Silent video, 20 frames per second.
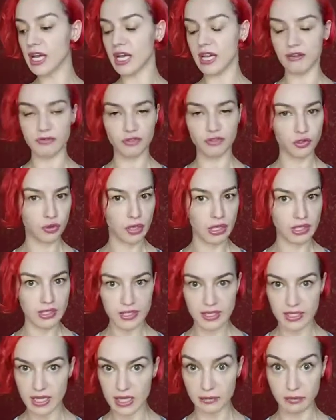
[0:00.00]
I have to
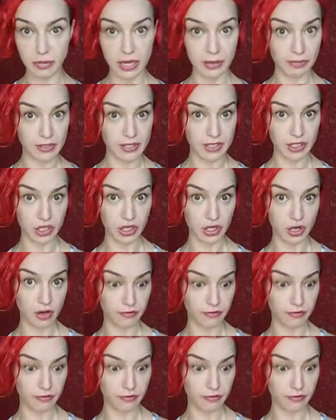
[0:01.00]
understand my position